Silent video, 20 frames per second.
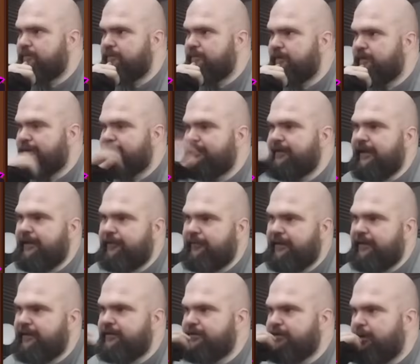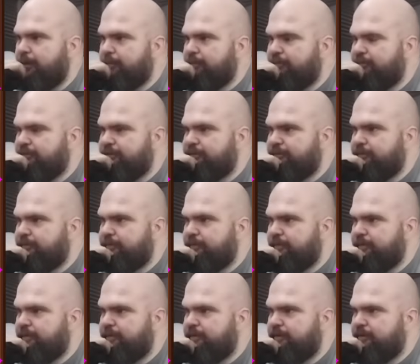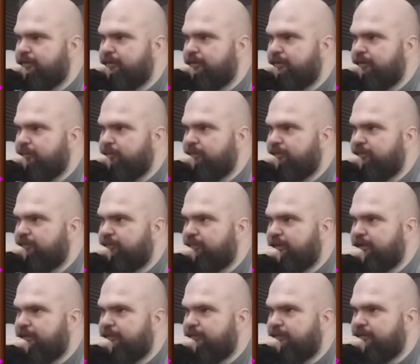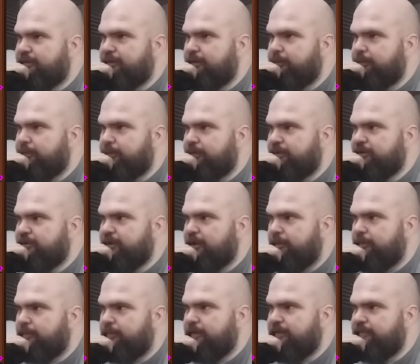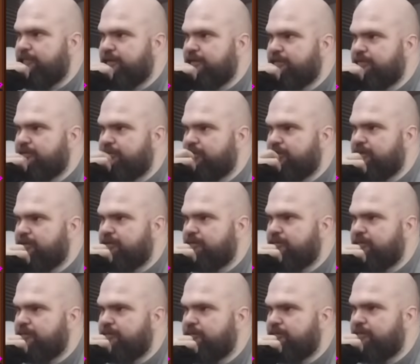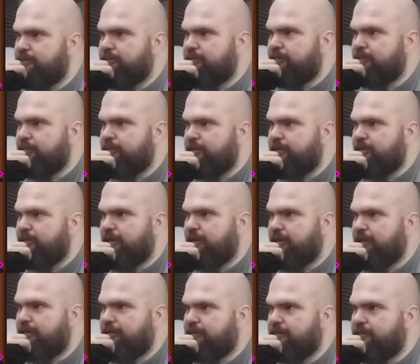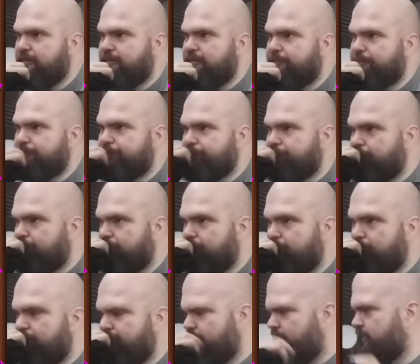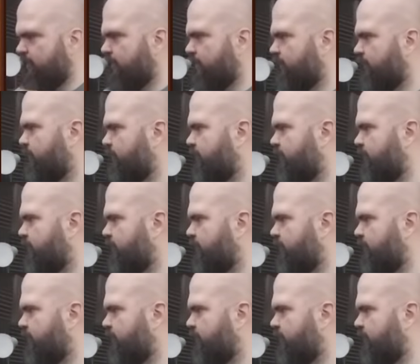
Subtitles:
like decorating shops for sure, but if the player wants to open up a shop eventually, we'll want that. So